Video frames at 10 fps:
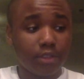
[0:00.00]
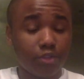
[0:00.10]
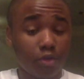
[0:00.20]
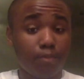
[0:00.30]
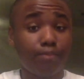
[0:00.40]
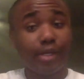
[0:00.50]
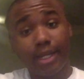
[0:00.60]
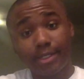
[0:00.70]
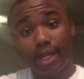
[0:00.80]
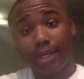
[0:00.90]
So, pretty
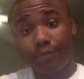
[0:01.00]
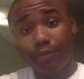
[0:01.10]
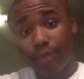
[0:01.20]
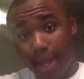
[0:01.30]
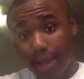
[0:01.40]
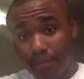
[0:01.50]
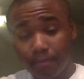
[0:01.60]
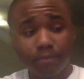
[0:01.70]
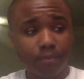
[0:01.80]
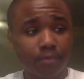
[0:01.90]
excited for that.
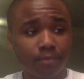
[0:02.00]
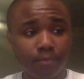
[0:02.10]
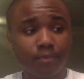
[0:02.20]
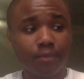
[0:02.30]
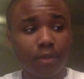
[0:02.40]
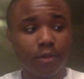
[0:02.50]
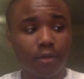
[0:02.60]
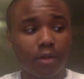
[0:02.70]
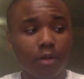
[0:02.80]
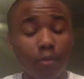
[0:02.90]

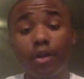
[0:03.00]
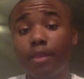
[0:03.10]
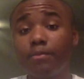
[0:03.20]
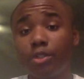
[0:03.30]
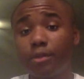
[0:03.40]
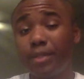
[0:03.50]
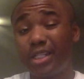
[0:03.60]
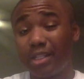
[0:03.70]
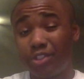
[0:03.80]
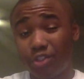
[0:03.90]
One of them should be
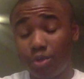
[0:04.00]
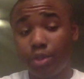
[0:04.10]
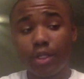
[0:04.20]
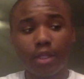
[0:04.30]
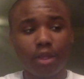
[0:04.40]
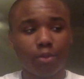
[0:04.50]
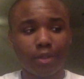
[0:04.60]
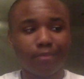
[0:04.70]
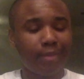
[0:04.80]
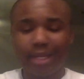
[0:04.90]
done soon, and the other
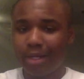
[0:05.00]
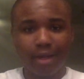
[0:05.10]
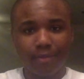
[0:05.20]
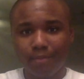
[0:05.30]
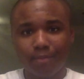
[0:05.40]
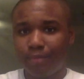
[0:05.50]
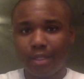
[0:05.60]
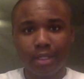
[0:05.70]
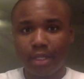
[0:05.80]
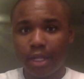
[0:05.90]
one may not
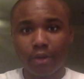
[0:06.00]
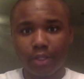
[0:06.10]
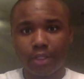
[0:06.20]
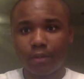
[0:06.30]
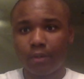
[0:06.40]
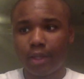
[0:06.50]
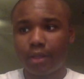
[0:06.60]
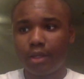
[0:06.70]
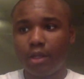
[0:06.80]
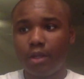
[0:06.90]
be here until like
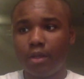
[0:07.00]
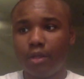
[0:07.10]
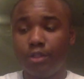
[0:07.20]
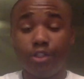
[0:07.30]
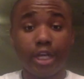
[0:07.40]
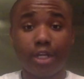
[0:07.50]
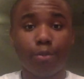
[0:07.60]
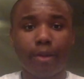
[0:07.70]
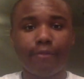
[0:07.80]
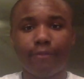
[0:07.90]

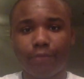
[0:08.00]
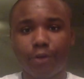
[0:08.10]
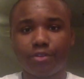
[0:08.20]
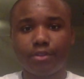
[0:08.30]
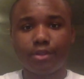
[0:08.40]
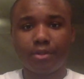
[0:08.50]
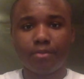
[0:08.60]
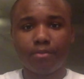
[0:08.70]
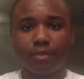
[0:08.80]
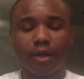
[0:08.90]
January 1st
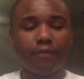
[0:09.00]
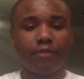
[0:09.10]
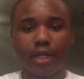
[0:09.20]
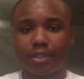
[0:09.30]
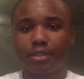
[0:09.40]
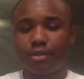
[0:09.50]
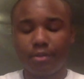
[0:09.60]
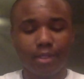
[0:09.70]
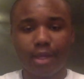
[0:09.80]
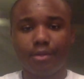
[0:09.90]
of next,
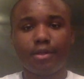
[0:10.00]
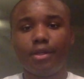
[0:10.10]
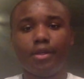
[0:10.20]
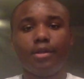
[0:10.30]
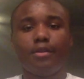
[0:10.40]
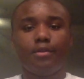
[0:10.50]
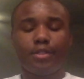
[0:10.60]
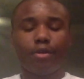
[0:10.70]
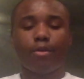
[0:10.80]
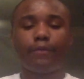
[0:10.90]
like
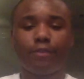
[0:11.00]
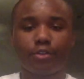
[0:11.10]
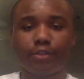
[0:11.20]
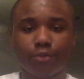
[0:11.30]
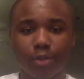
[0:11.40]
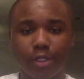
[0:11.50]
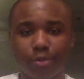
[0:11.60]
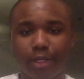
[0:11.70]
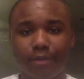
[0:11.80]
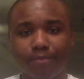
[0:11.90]
January 1st of
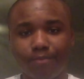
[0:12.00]
2020.